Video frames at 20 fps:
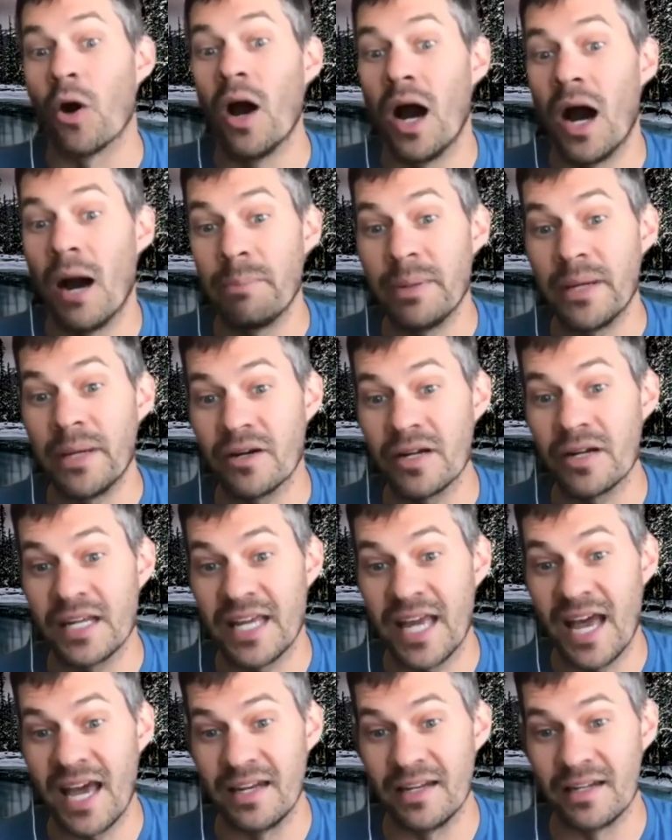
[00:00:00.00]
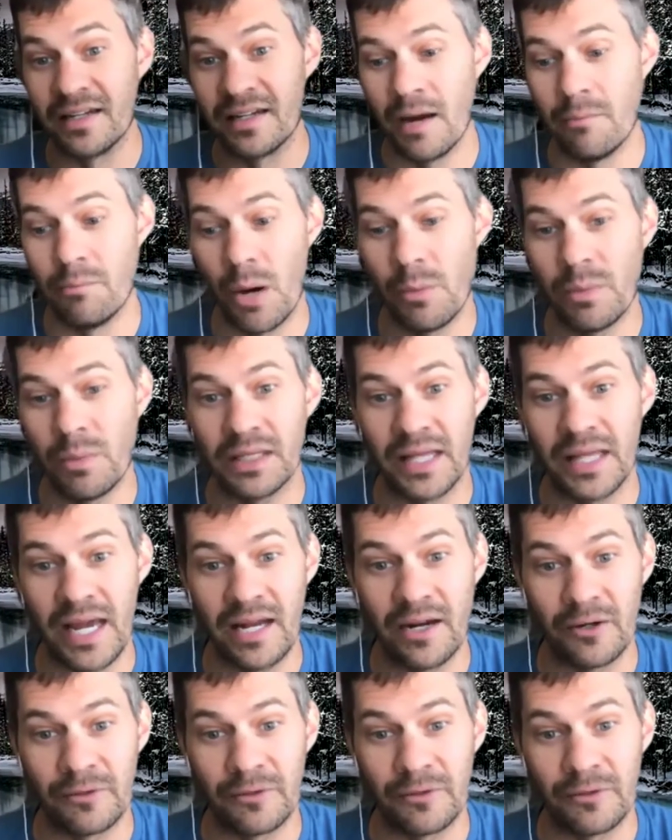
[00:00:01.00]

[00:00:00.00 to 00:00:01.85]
appeared again a moment later.